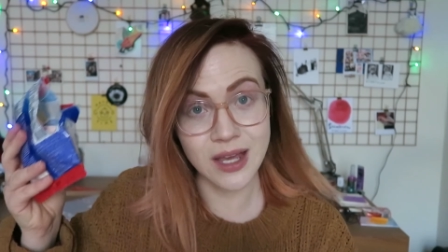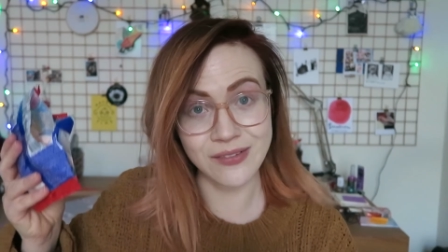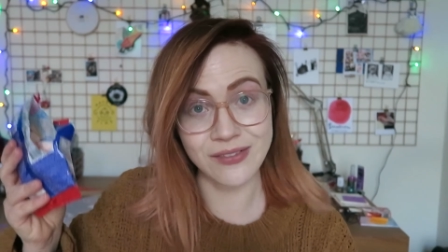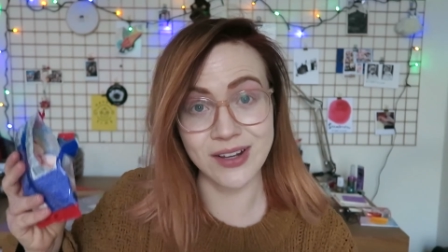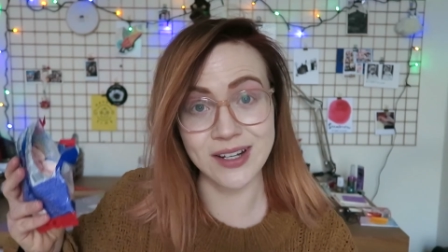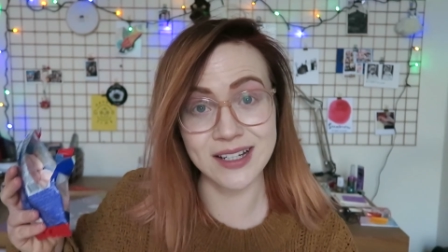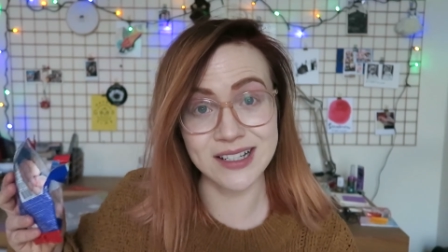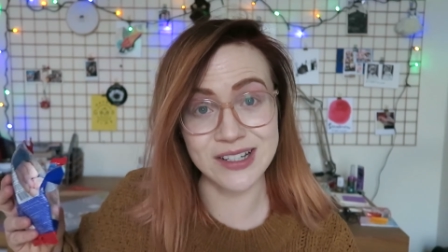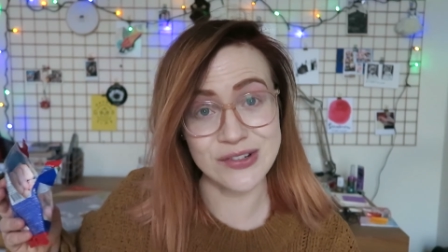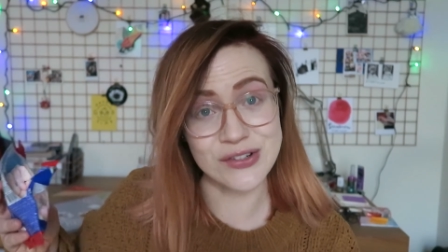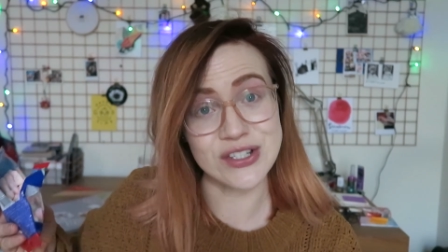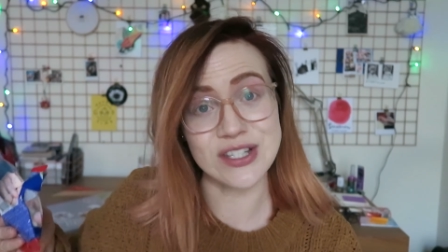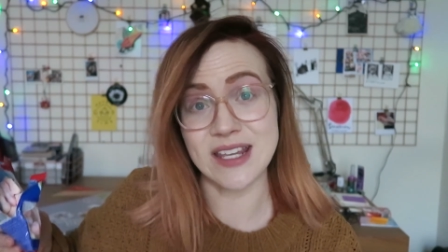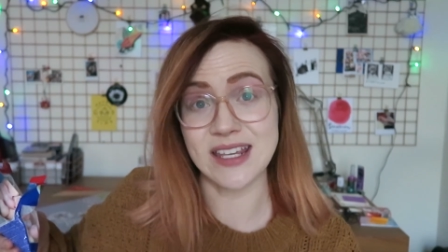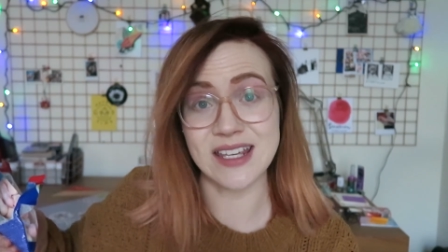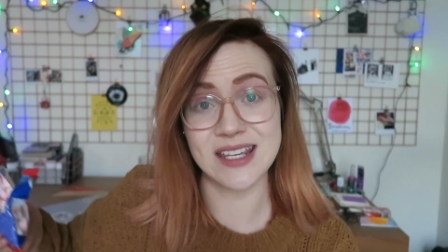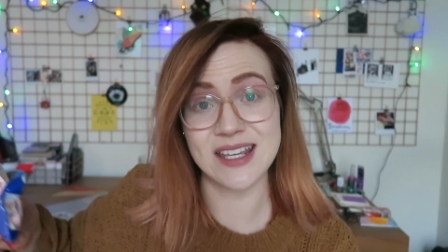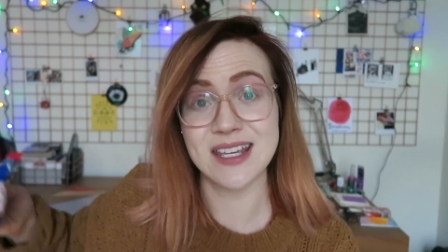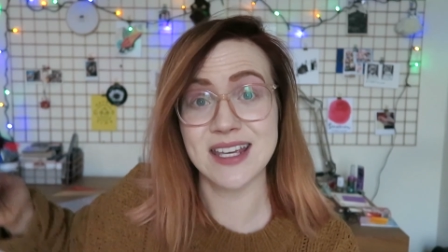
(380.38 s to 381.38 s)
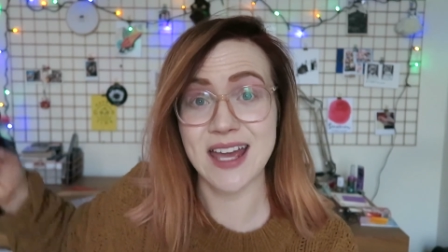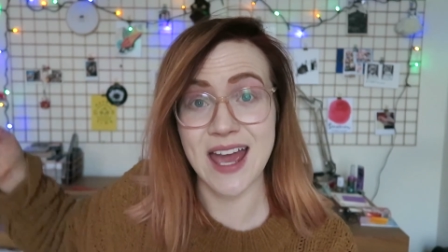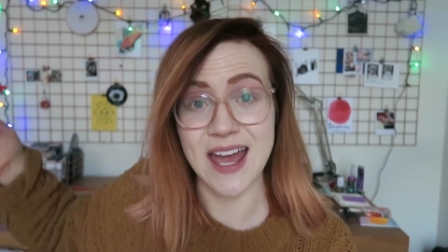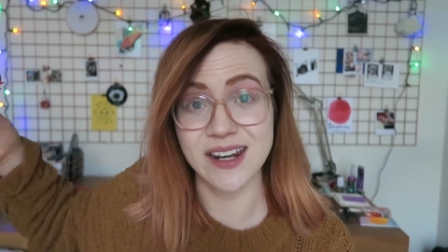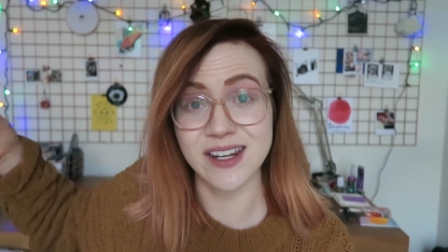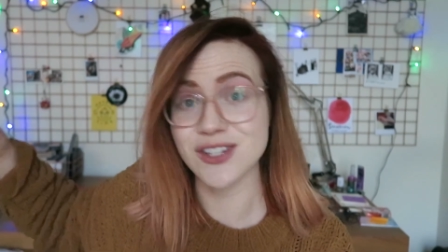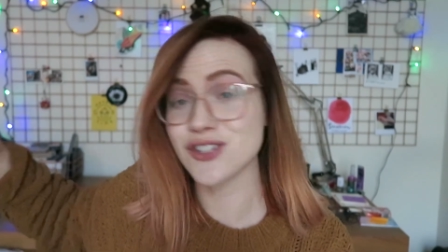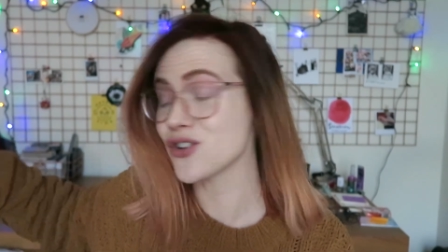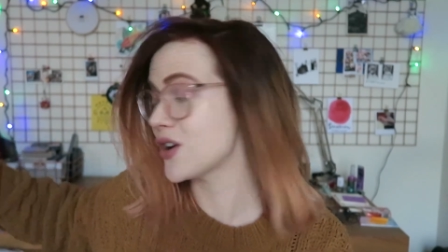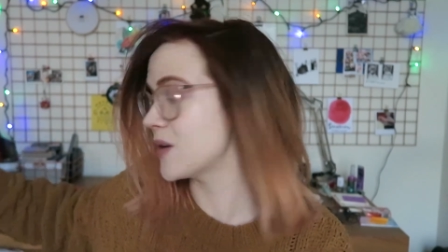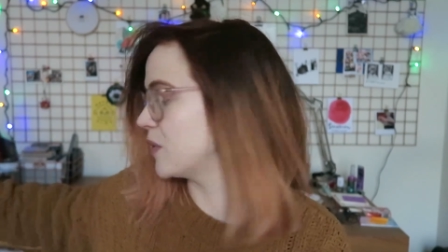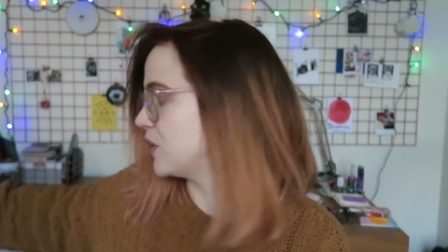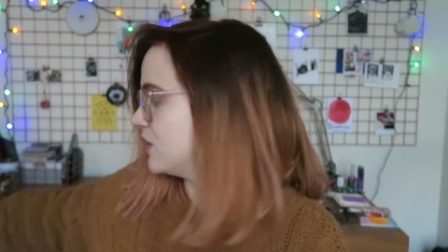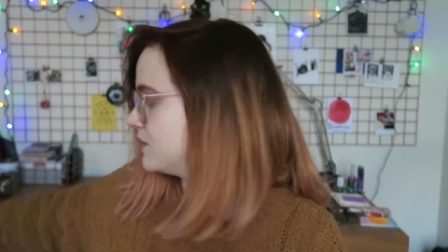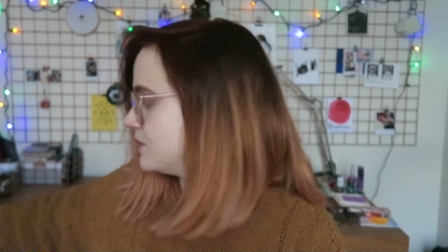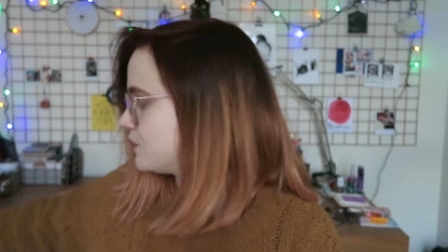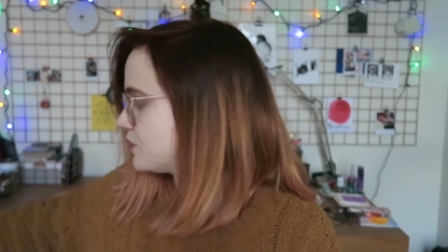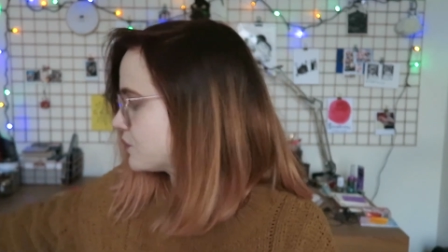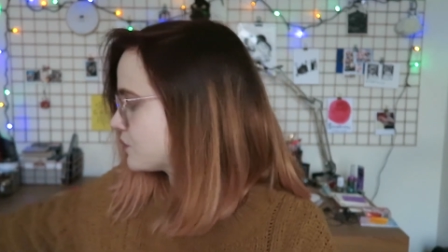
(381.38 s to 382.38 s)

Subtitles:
I find it interesting and enjoyable.